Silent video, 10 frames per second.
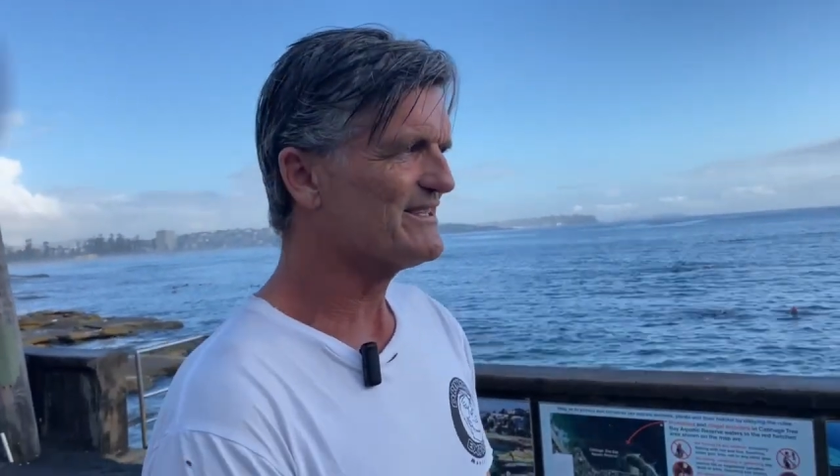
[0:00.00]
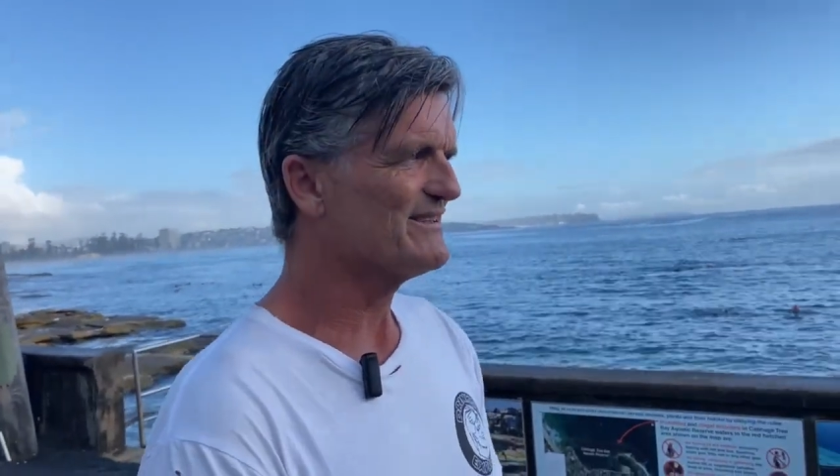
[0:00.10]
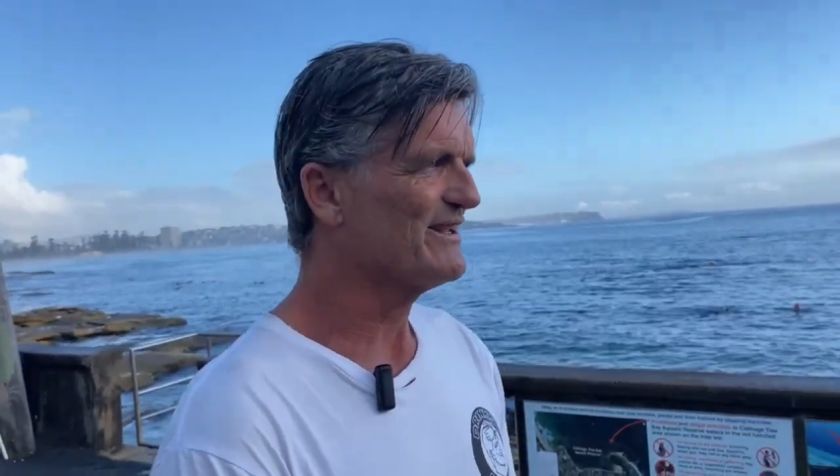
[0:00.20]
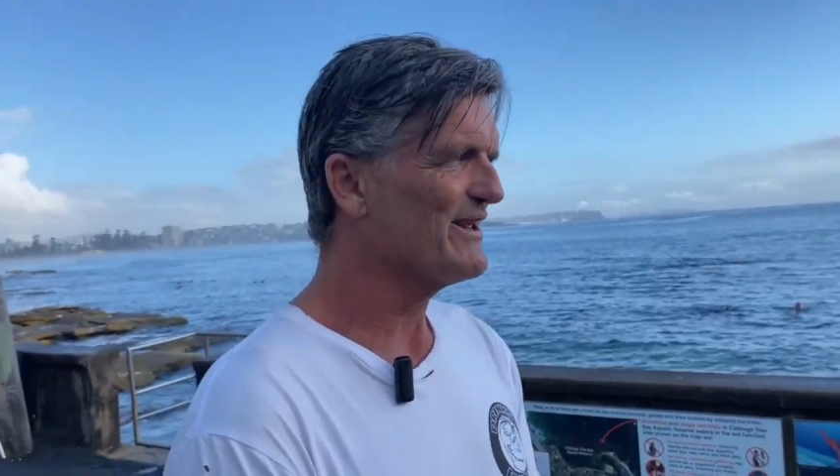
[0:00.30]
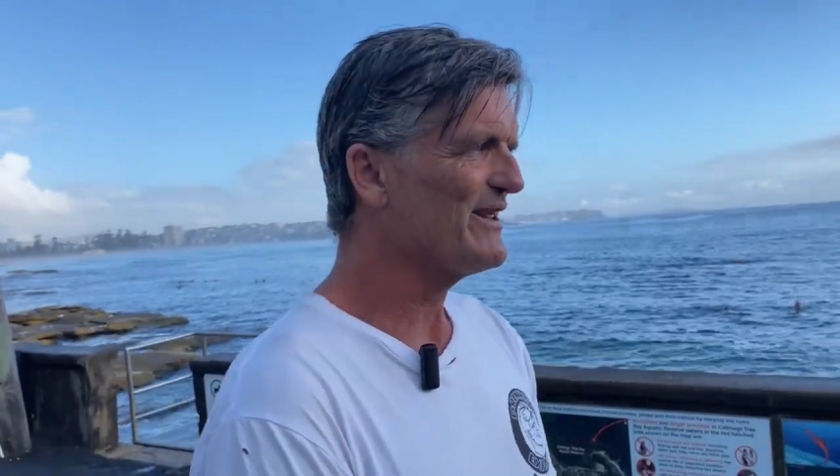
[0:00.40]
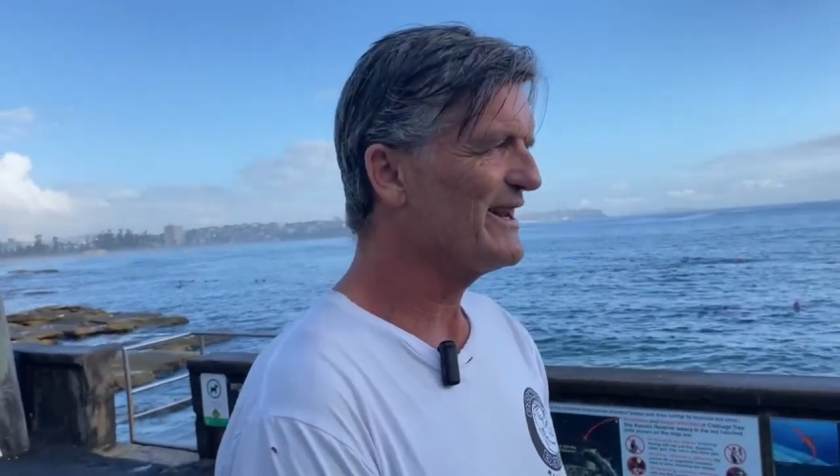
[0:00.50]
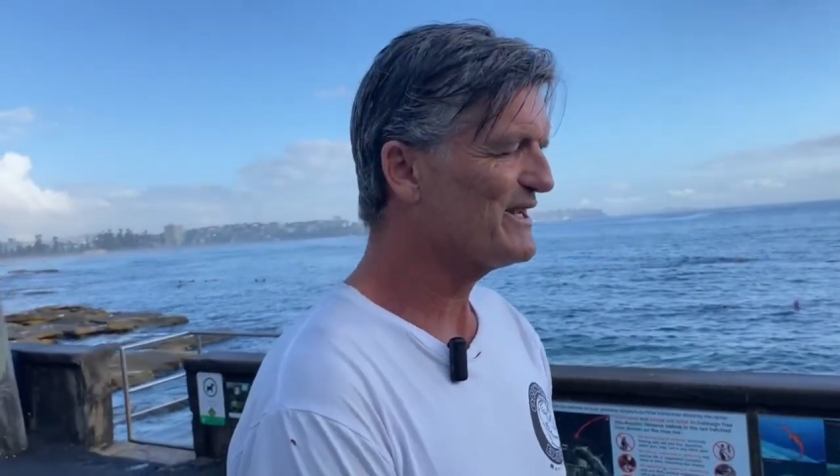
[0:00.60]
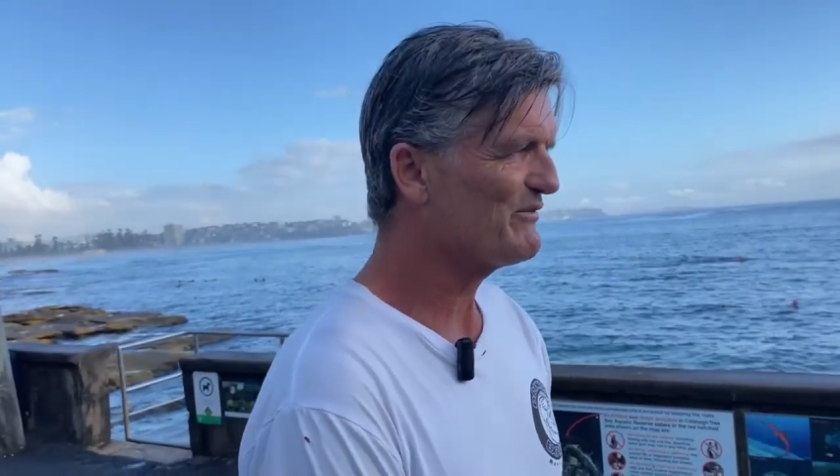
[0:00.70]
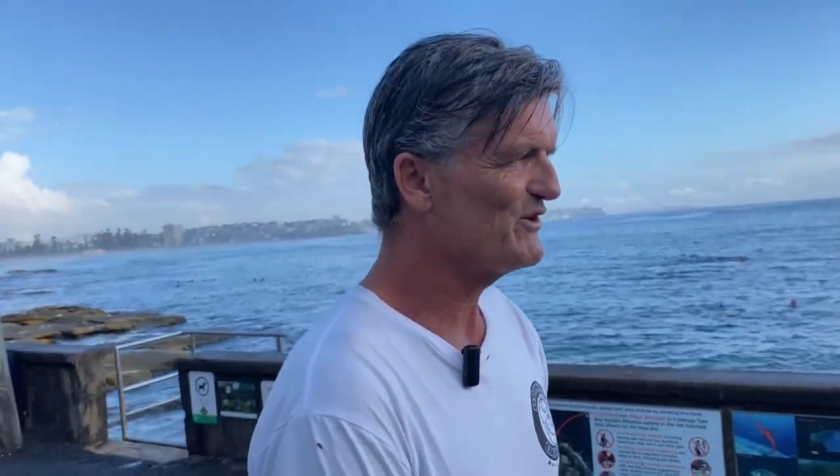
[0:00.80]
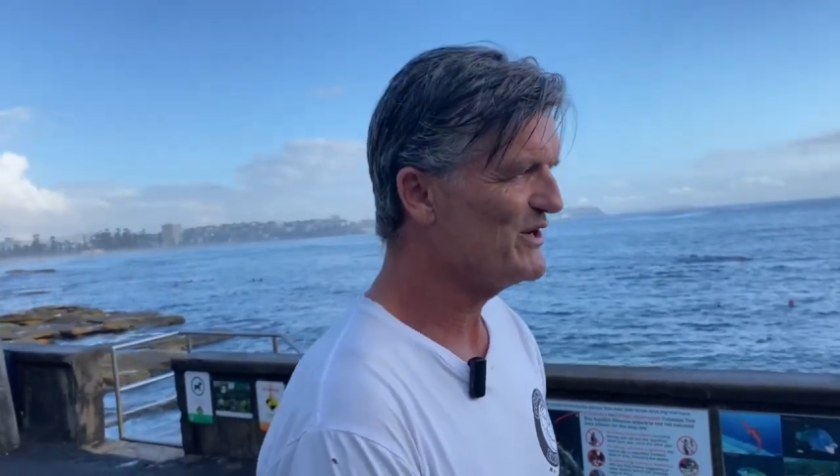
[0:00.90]
you know, the
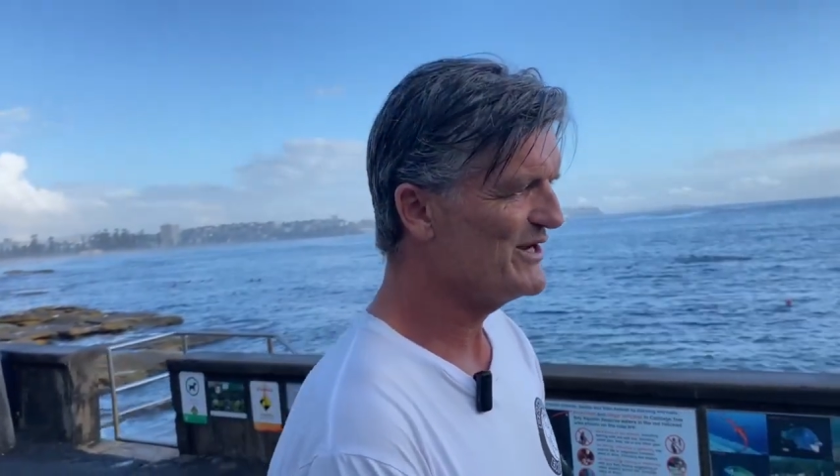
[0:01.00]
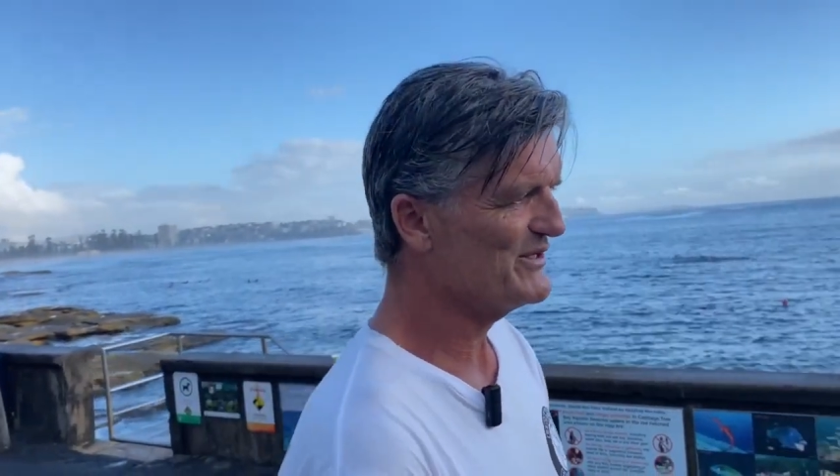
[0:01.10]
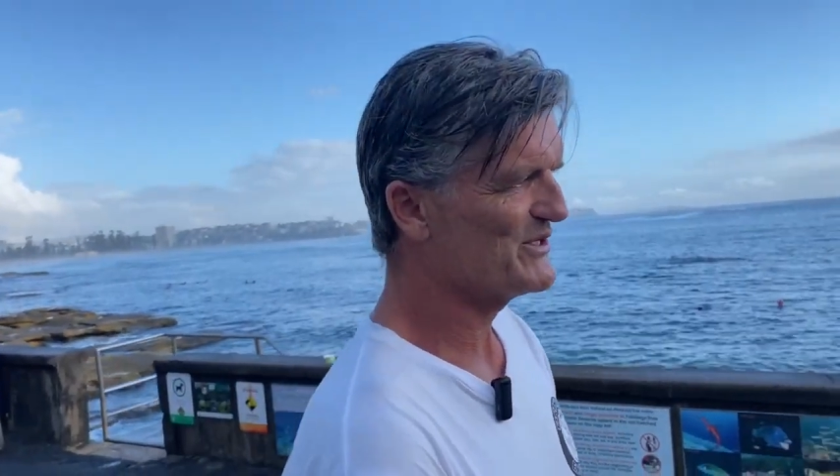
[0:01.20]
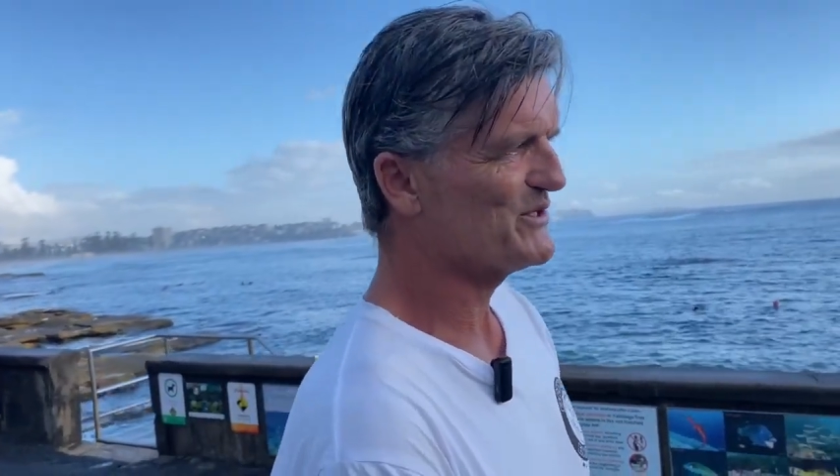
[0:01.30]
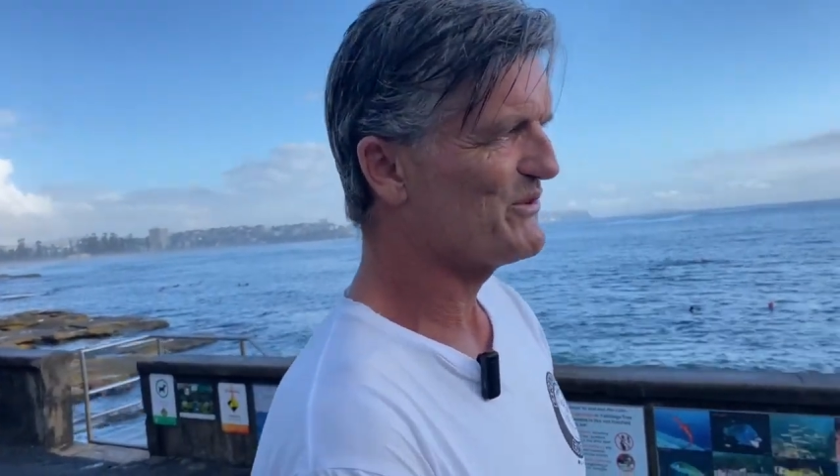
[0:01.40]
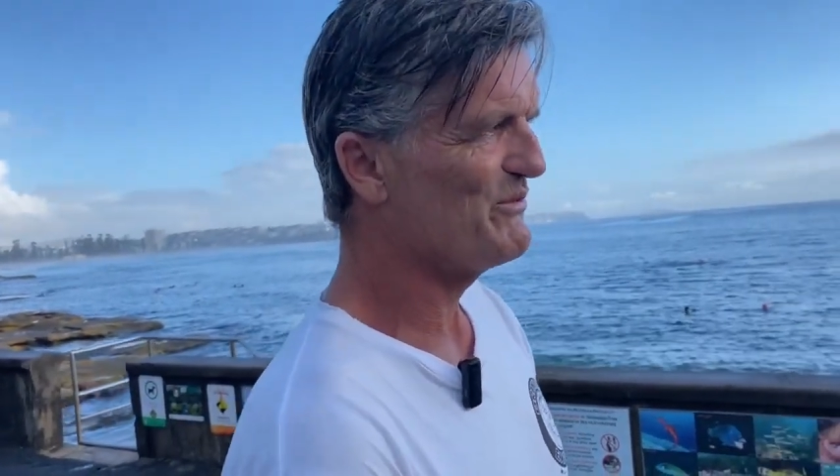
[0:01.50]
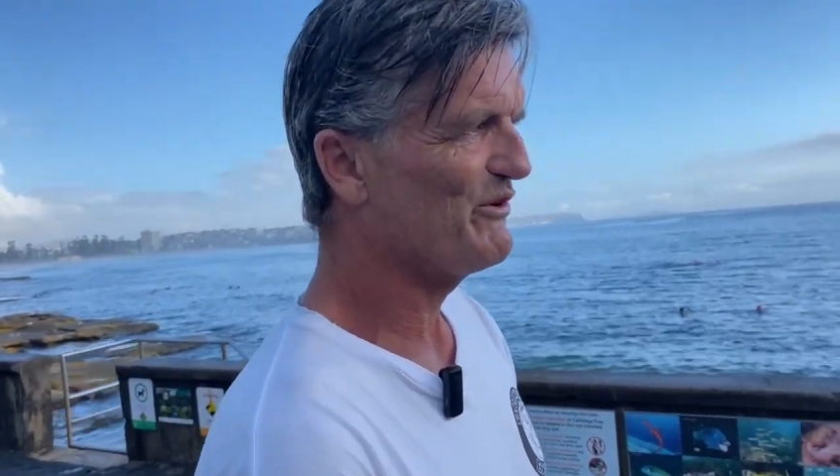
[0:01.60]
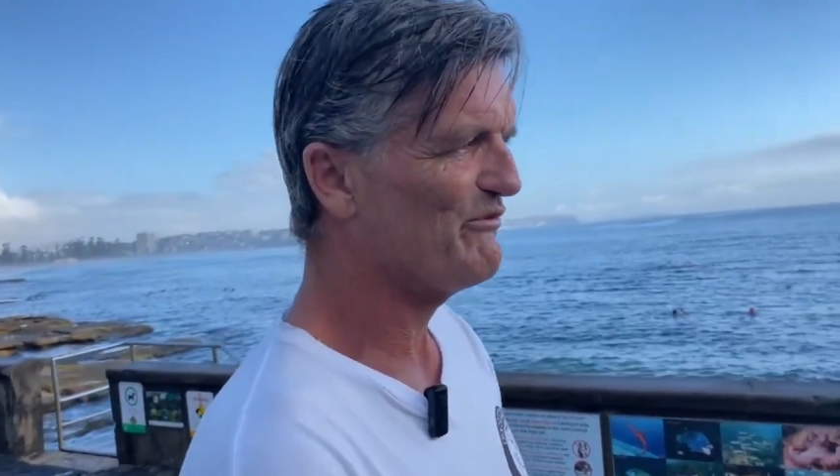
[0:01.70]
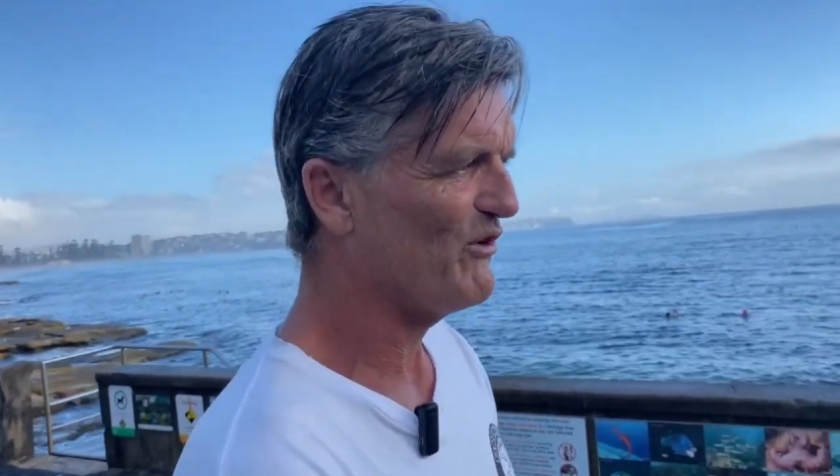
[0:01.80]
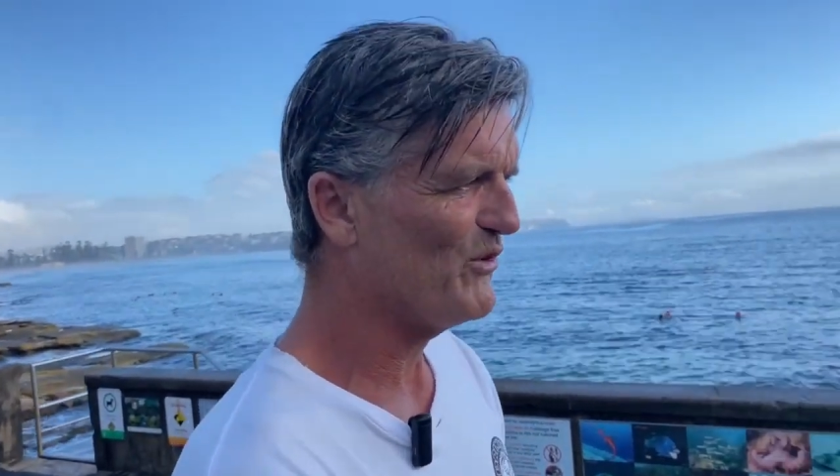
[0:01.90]
next few years as we
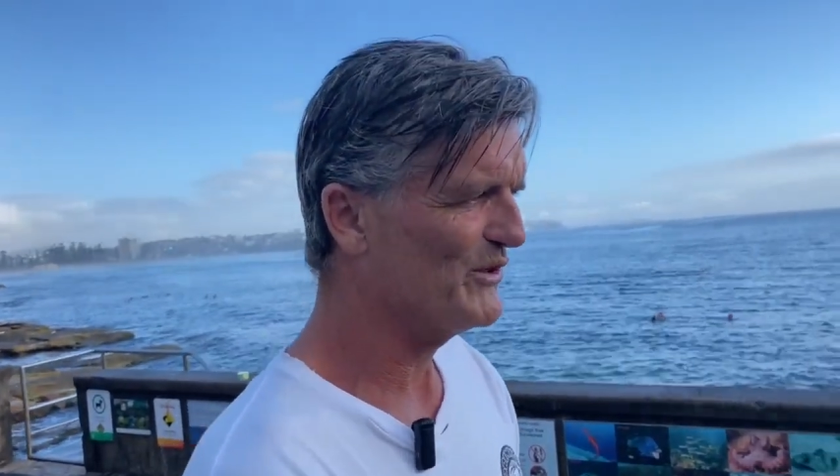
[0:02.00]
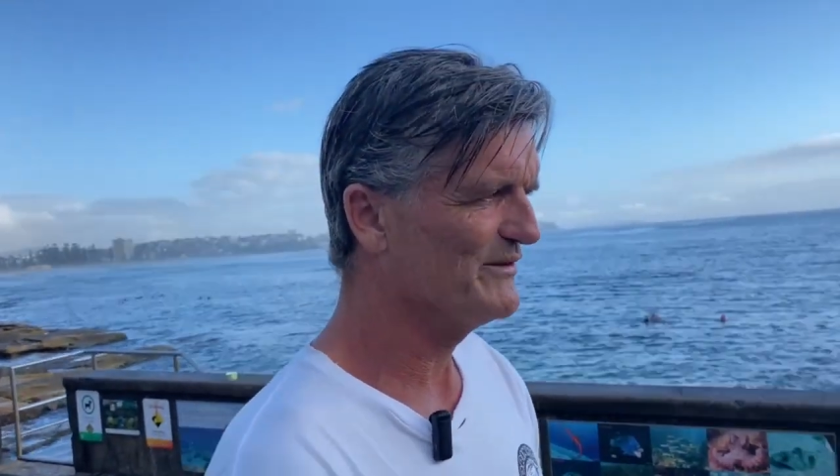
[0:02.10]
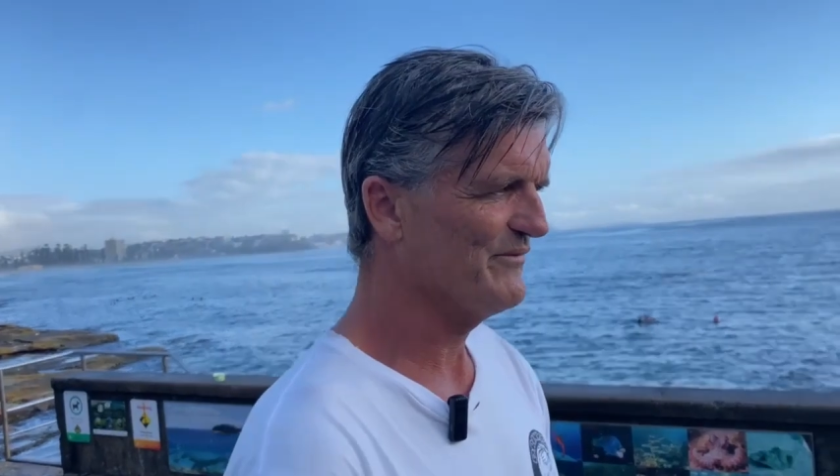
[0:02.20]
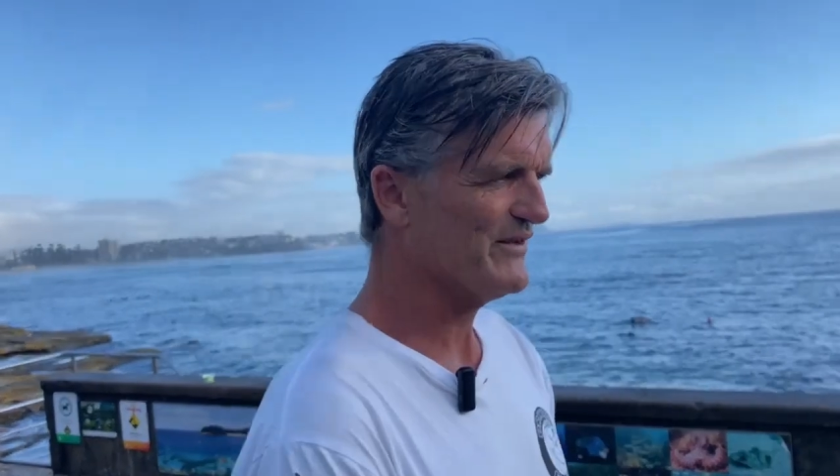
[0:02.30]
move forward.